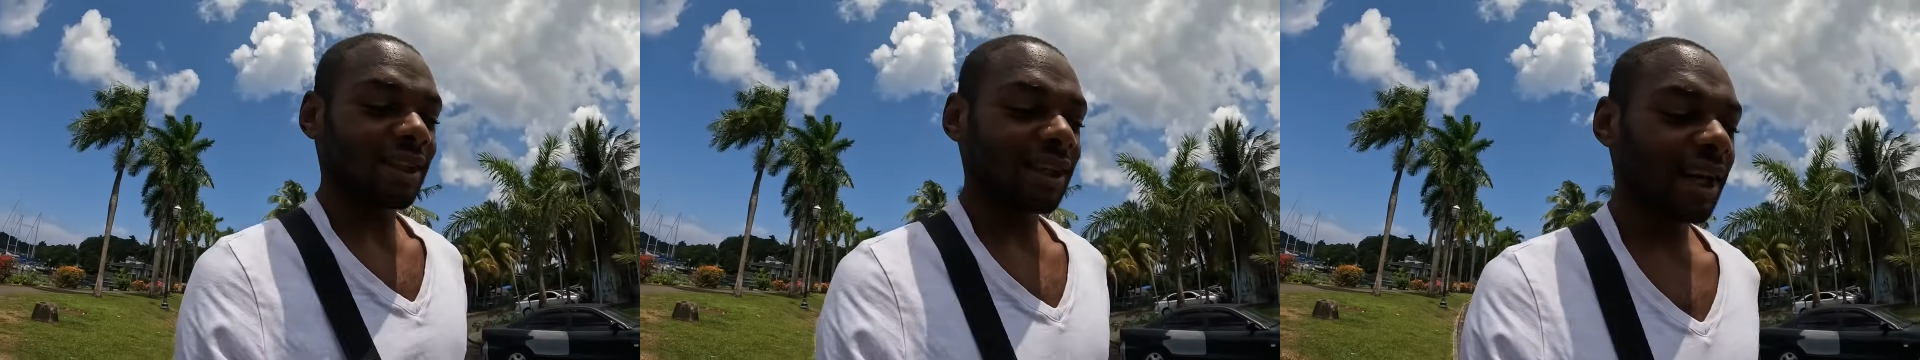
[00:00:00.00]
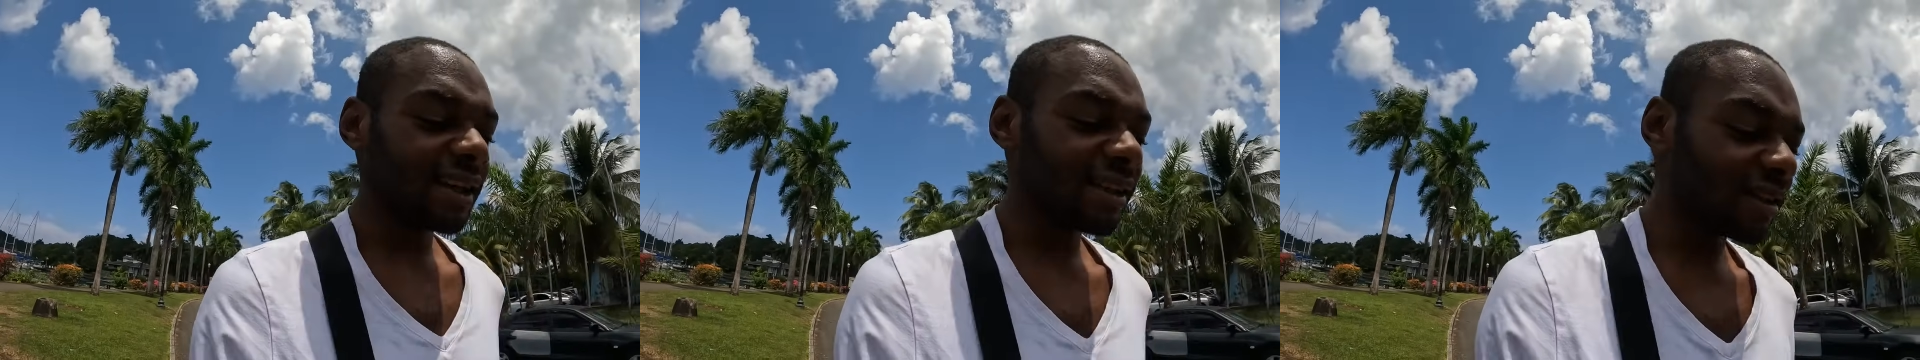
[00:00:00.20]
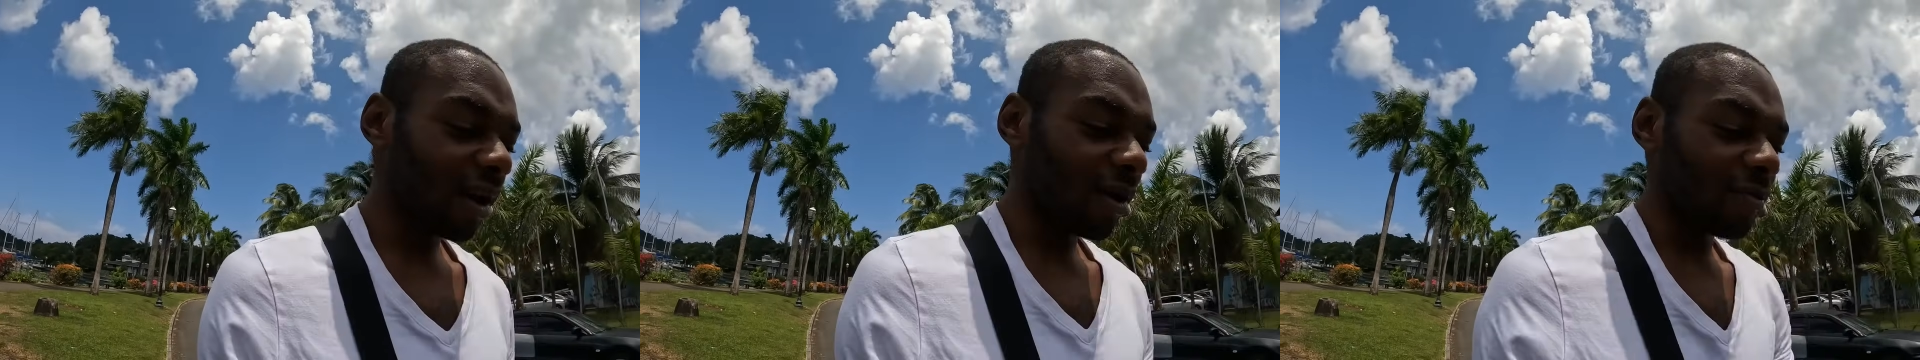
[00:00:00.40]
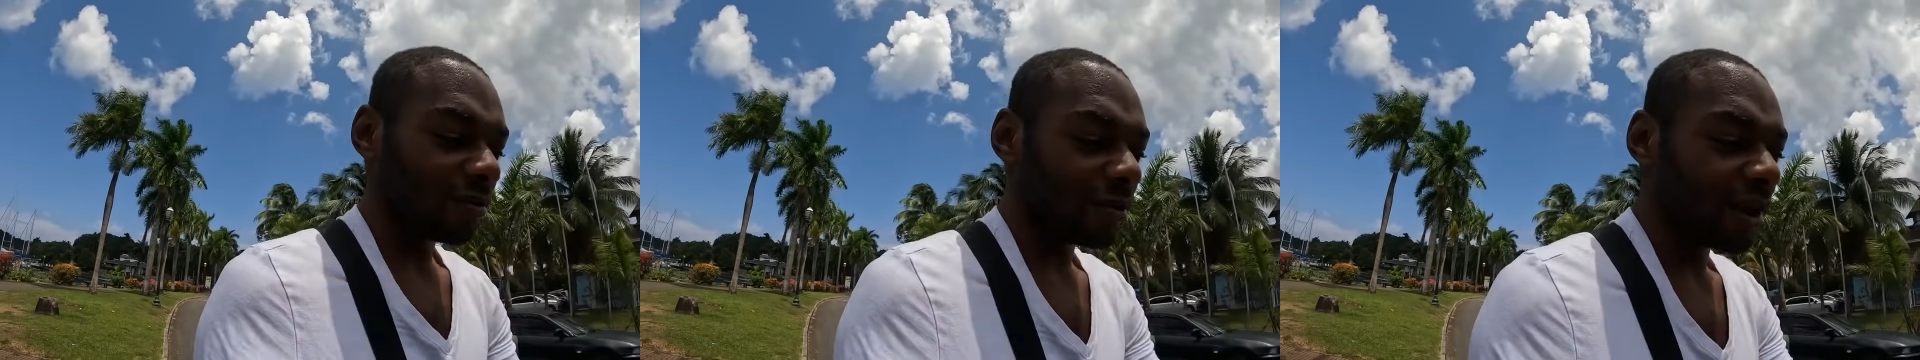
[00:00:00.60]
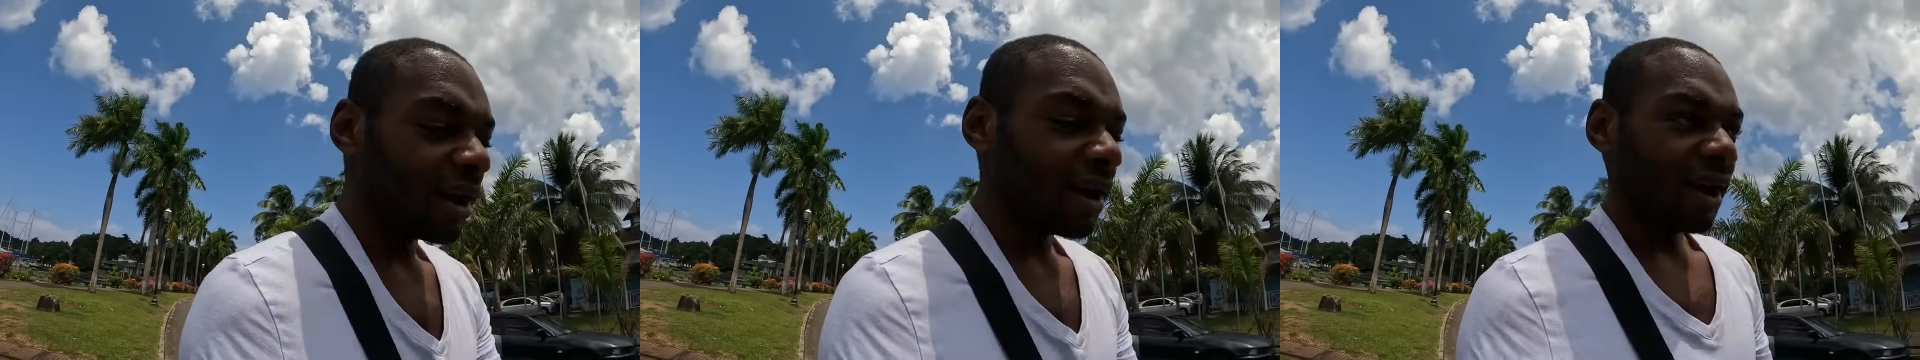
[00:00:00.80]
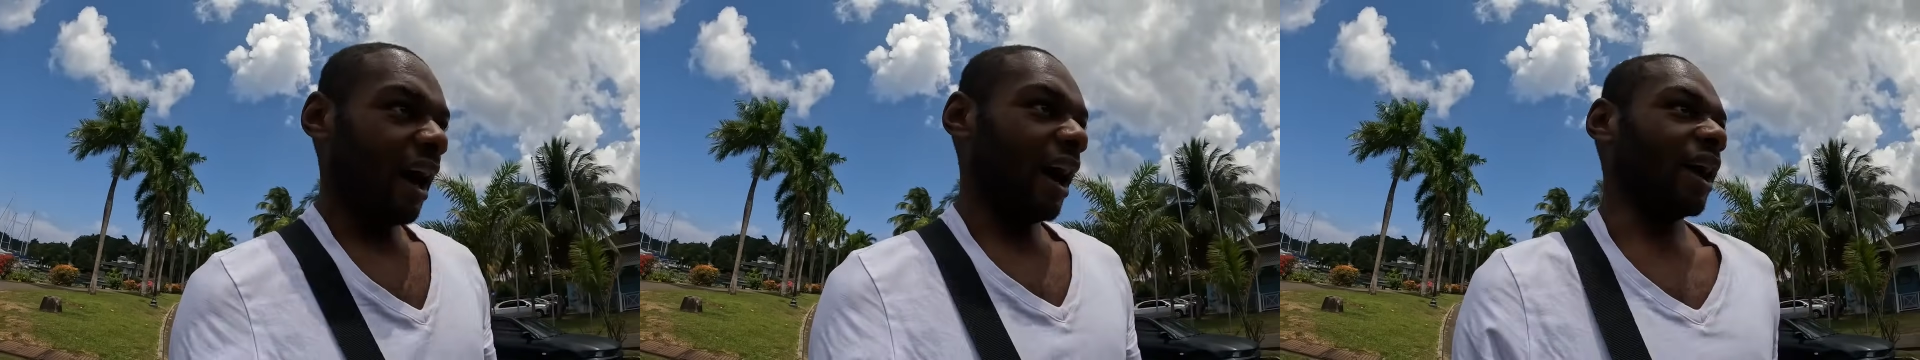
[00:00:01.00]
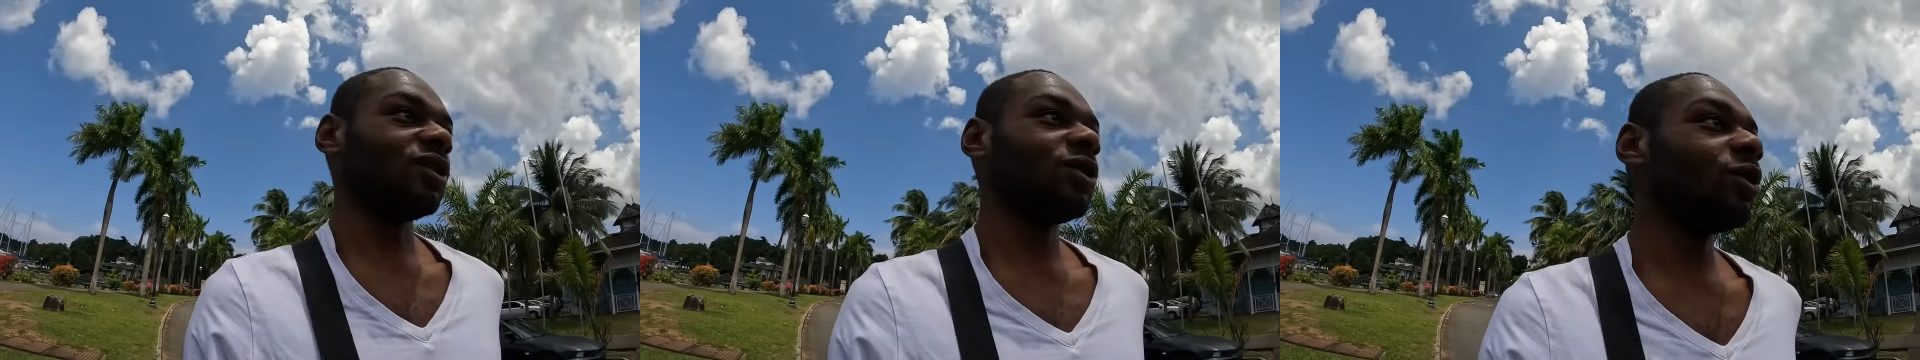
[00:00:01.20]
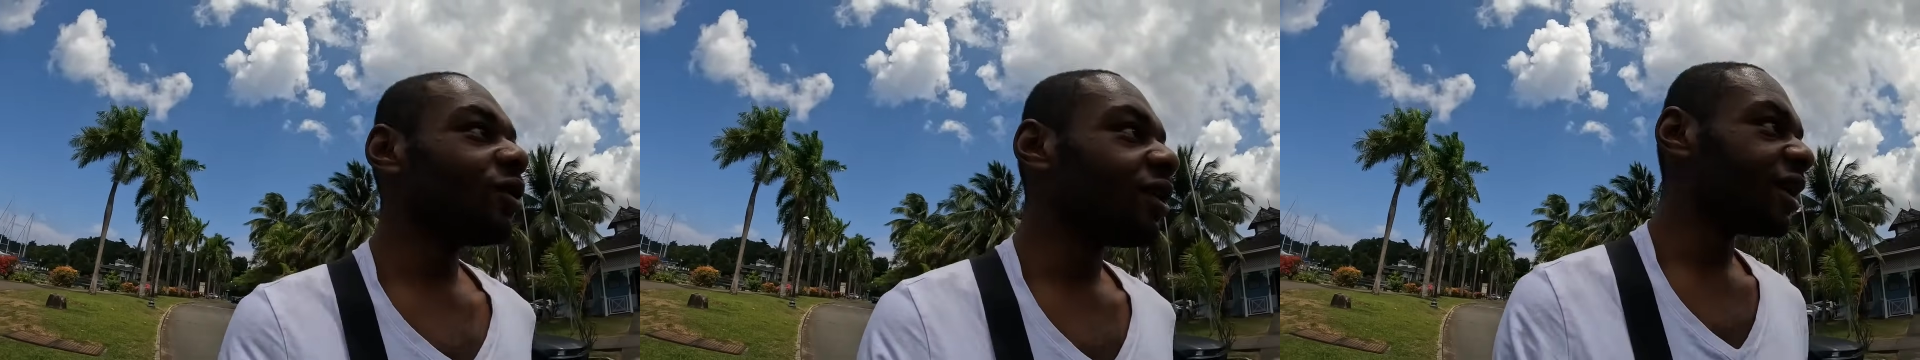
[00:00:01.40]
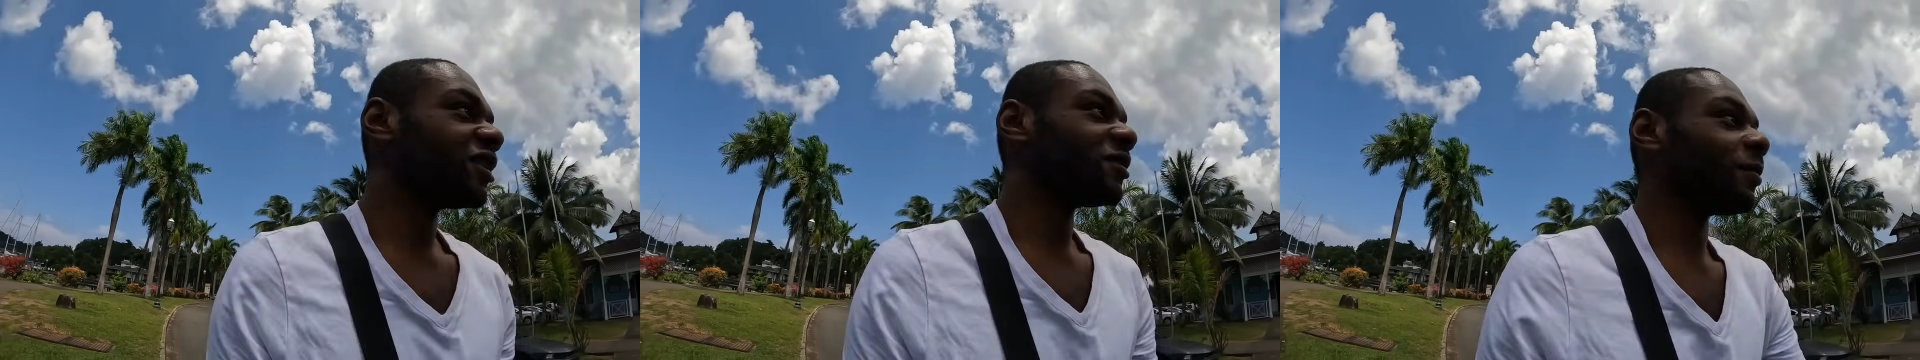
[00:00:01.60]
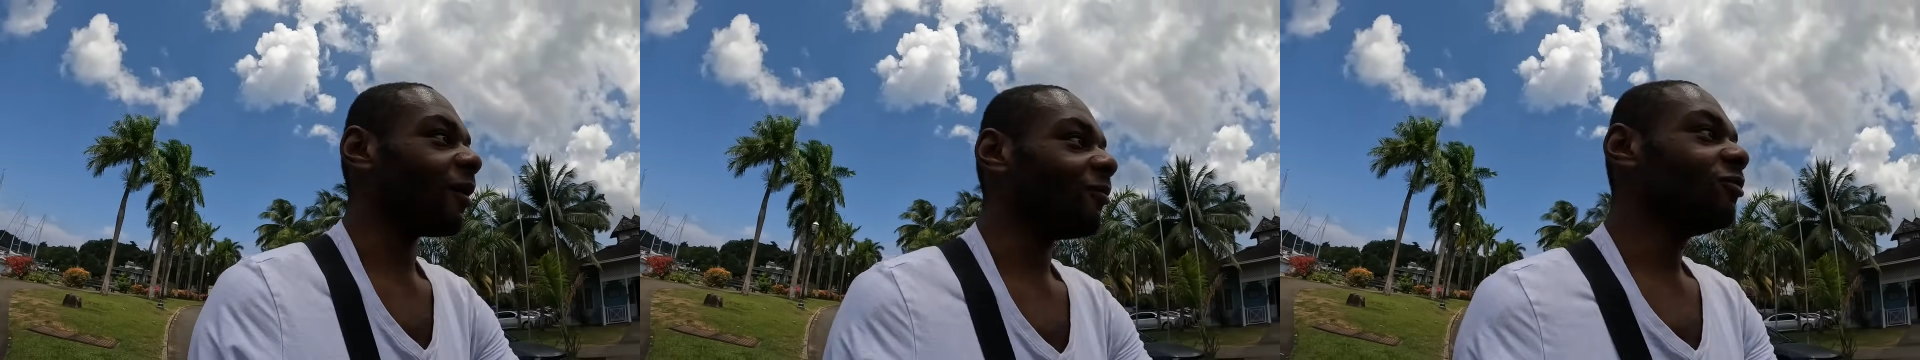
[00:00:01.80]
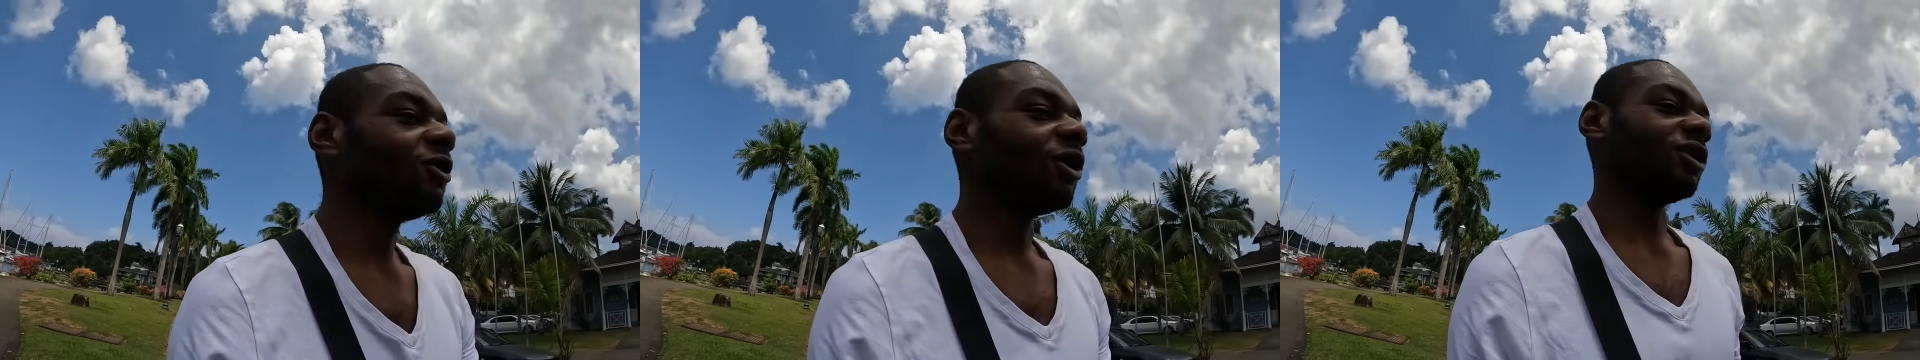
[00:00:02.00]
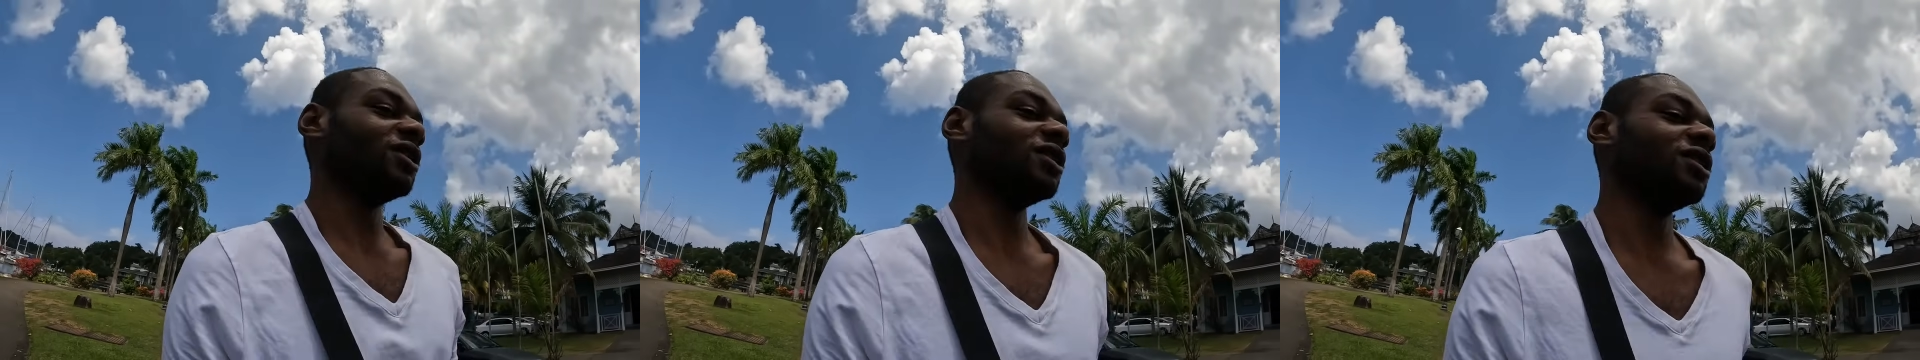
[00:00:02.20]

Yes, I'm a tourist, but I'm not